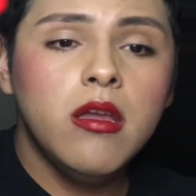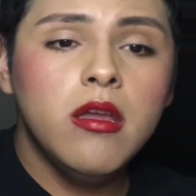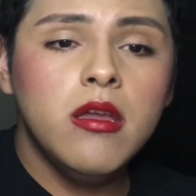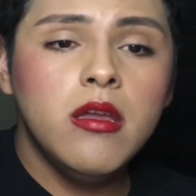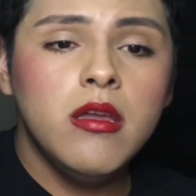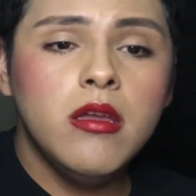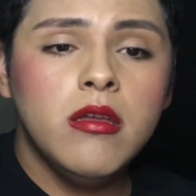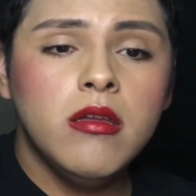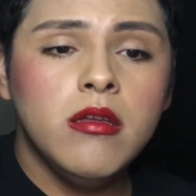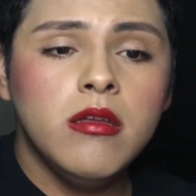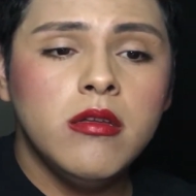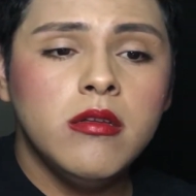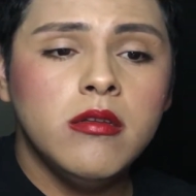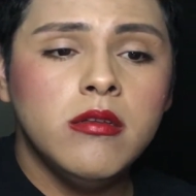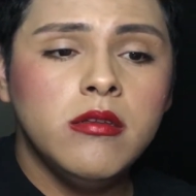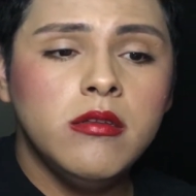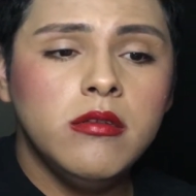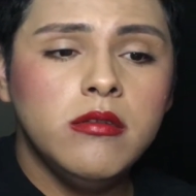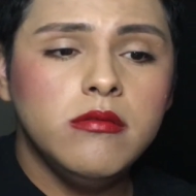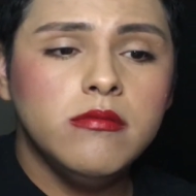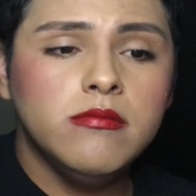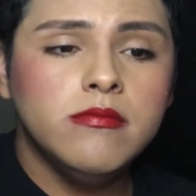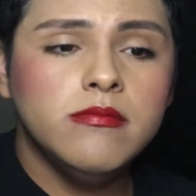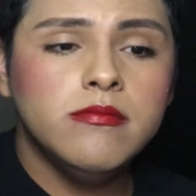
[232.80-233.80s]

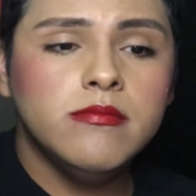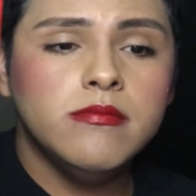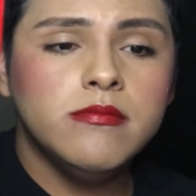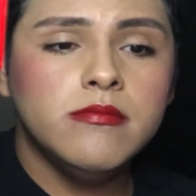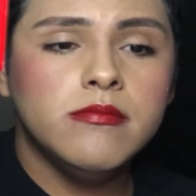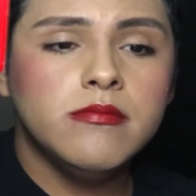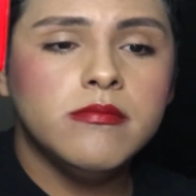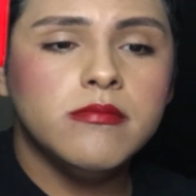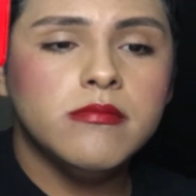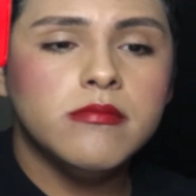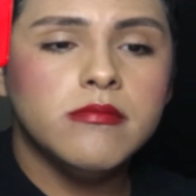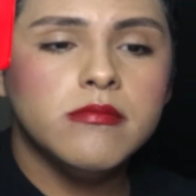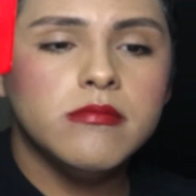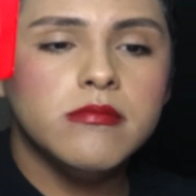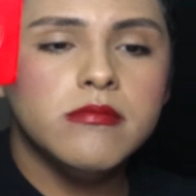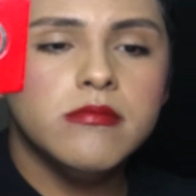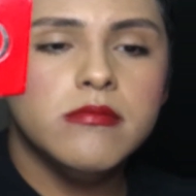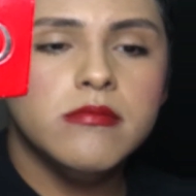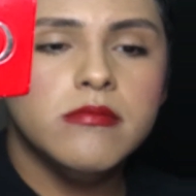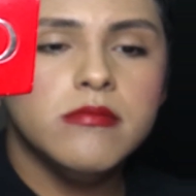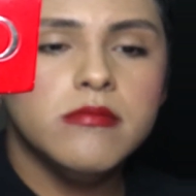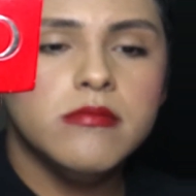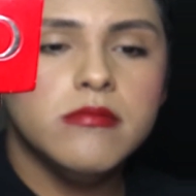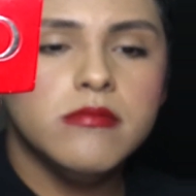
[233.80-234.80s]

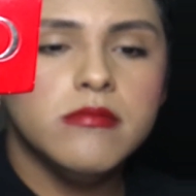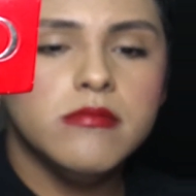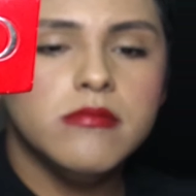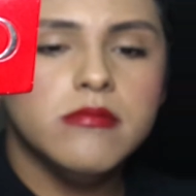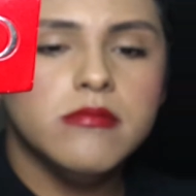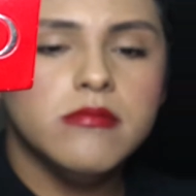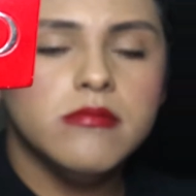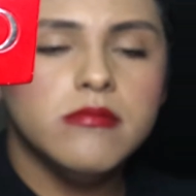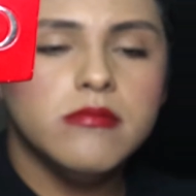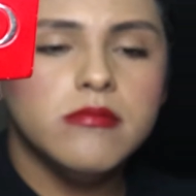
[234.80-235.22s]
(silence)